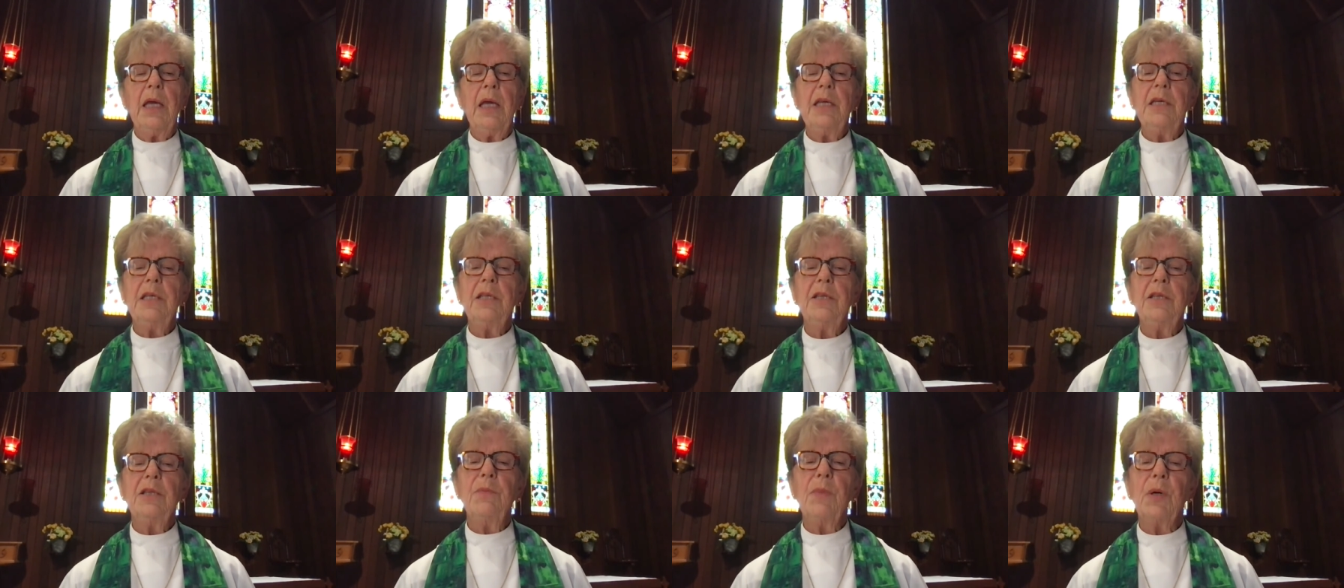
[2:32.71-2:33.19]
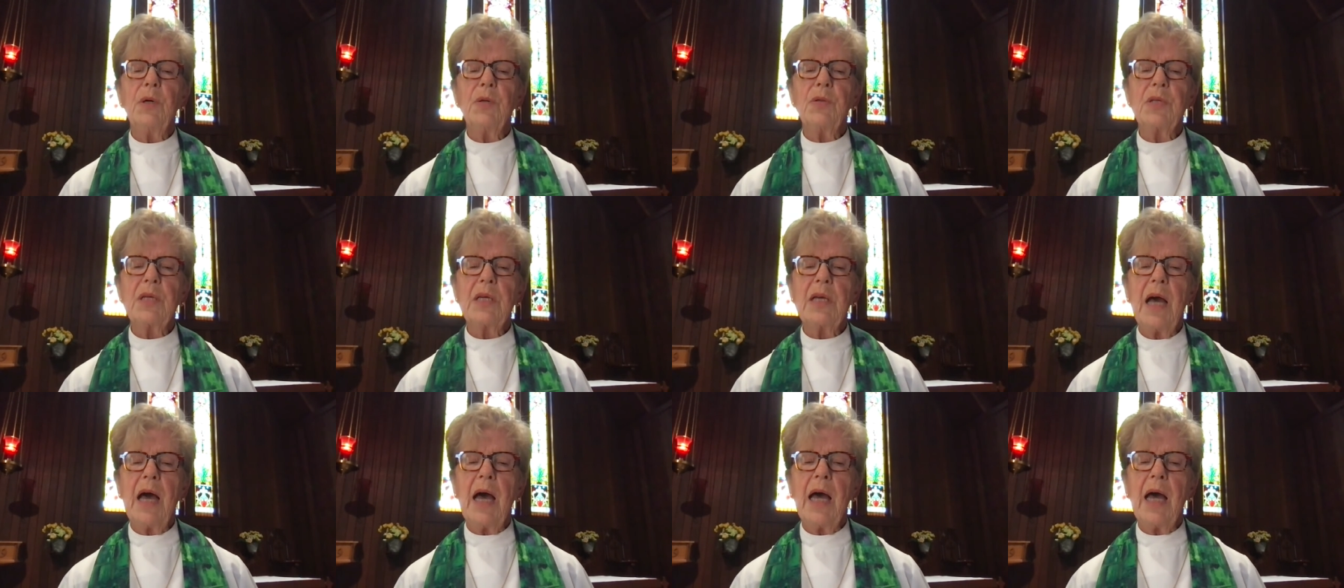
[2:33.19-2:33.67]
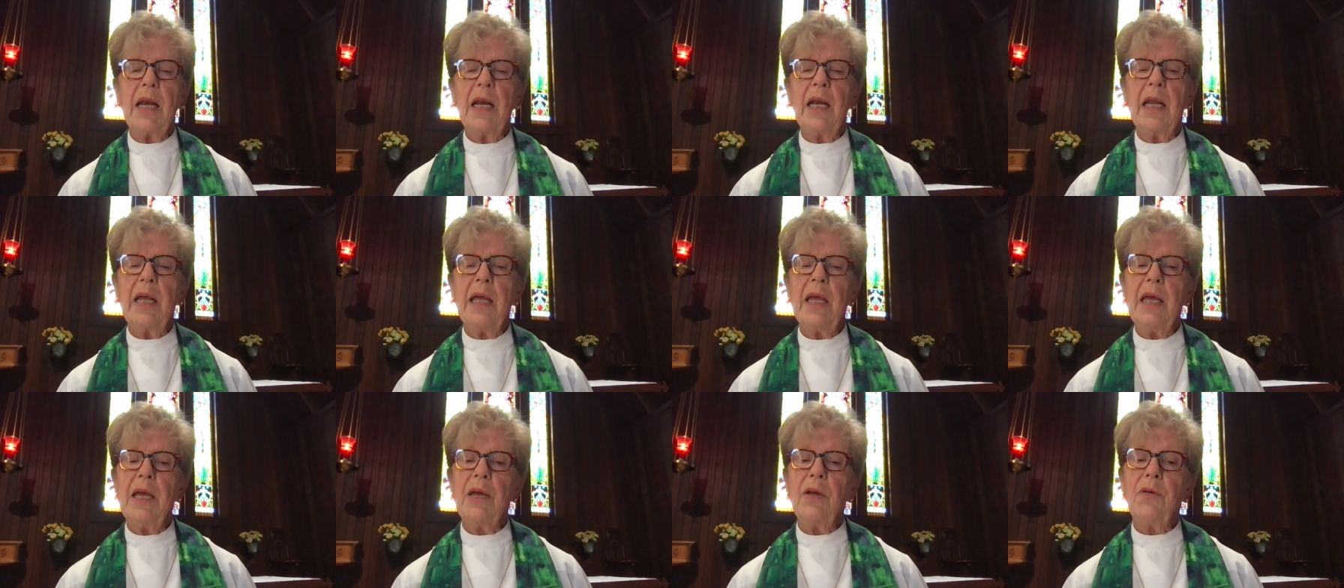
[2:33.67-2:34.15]
He did the most
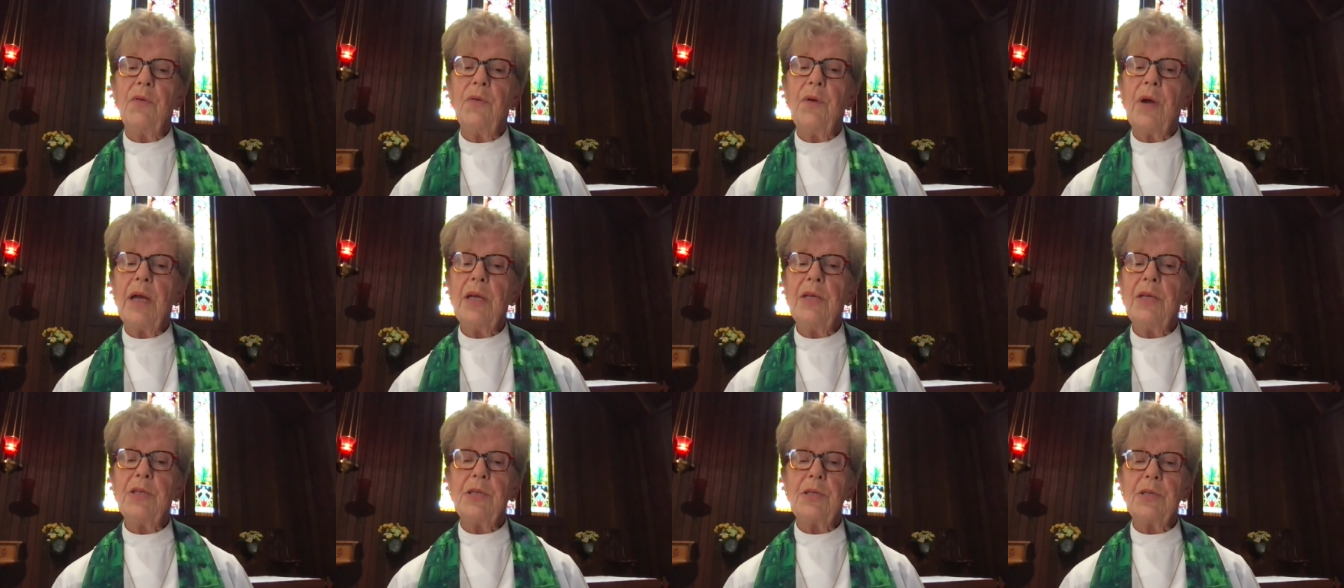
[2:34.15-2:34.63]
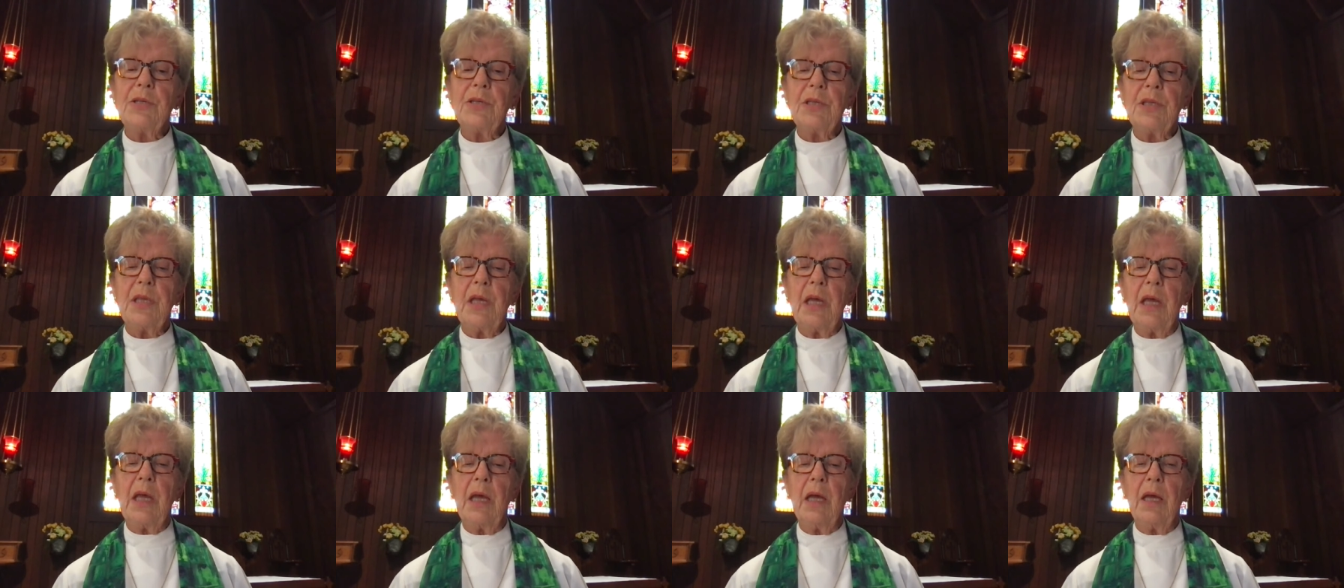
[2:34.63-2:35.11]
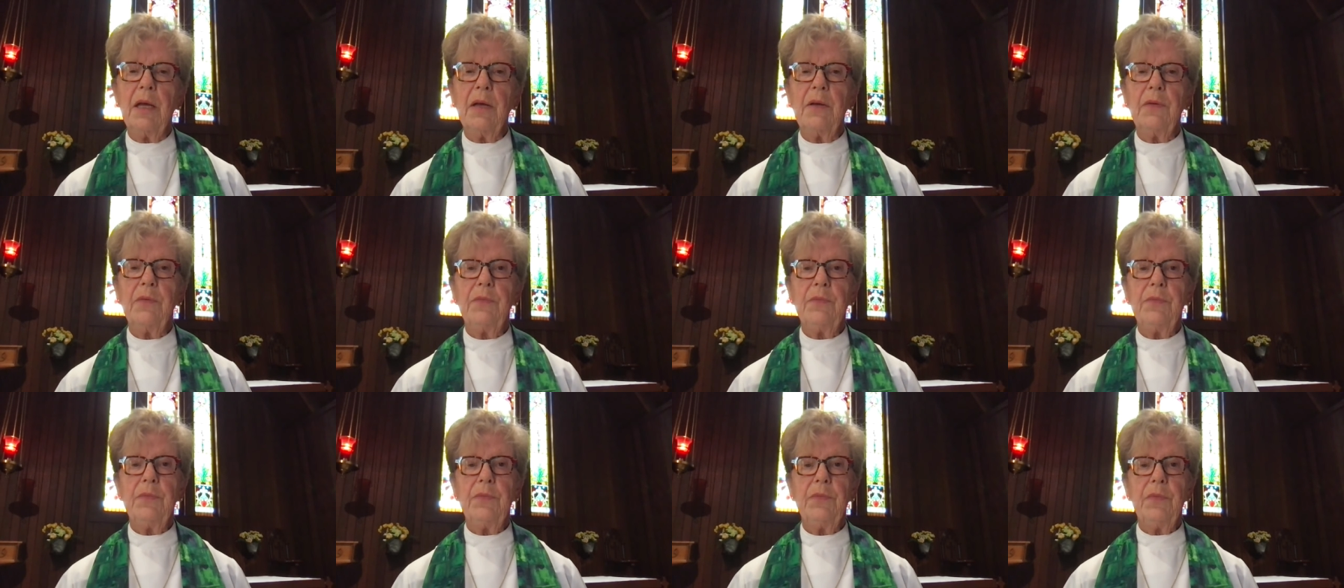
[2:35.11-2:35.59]
godly and gracious
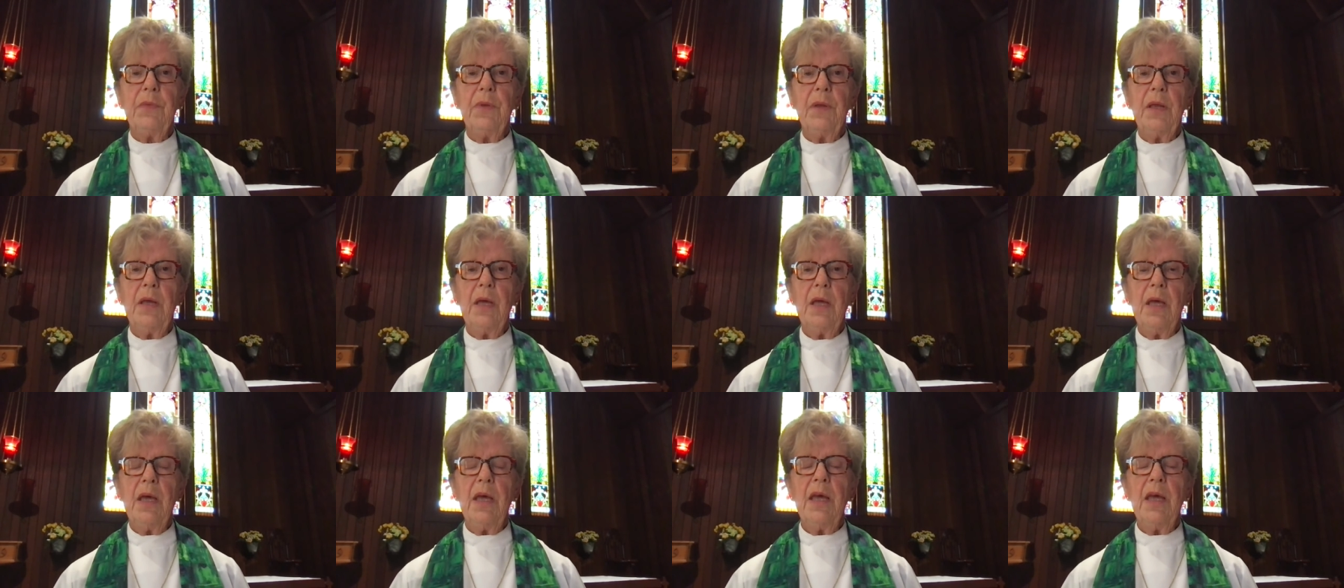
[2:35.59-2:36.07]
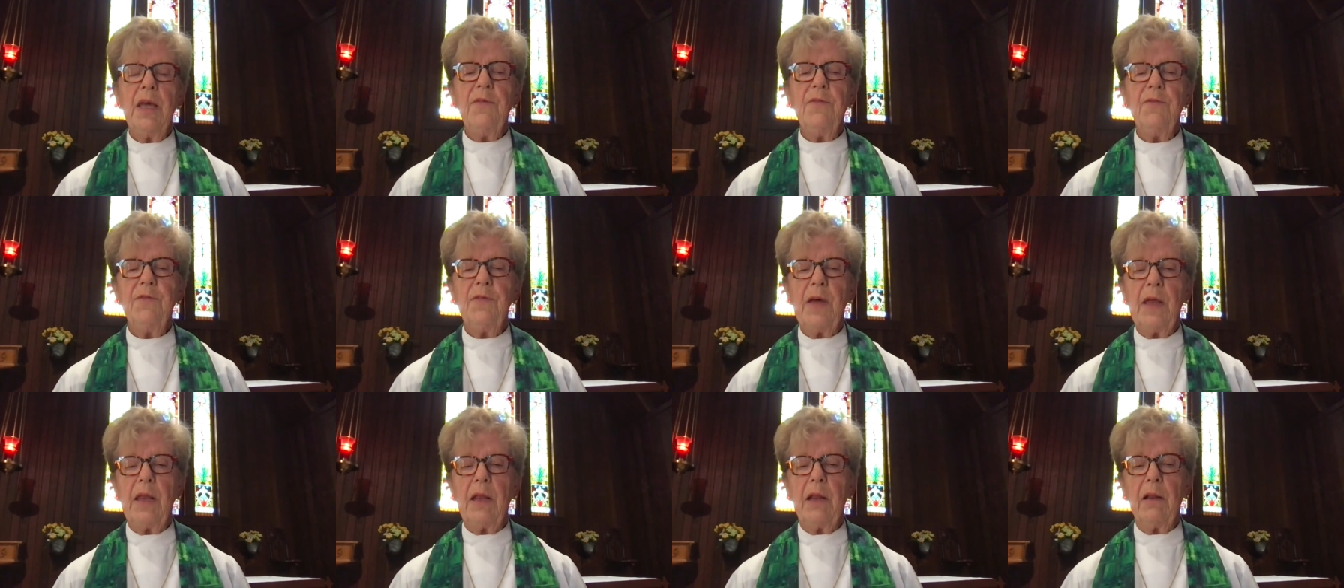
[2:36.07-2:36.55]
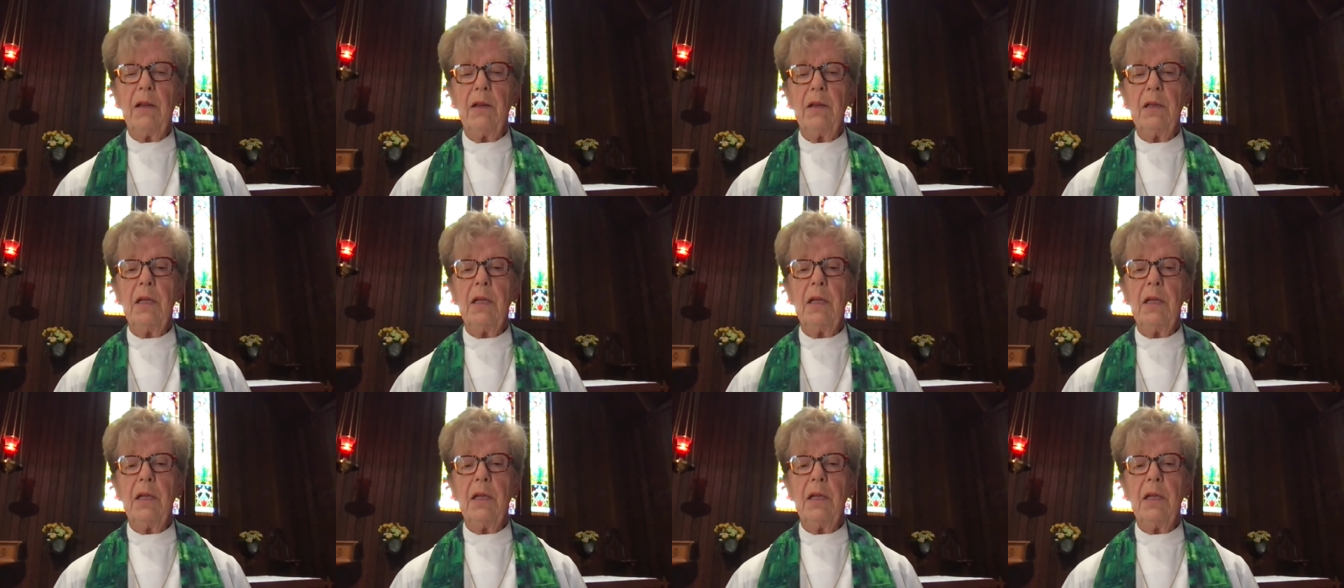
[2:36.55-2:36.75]
thing. He fed,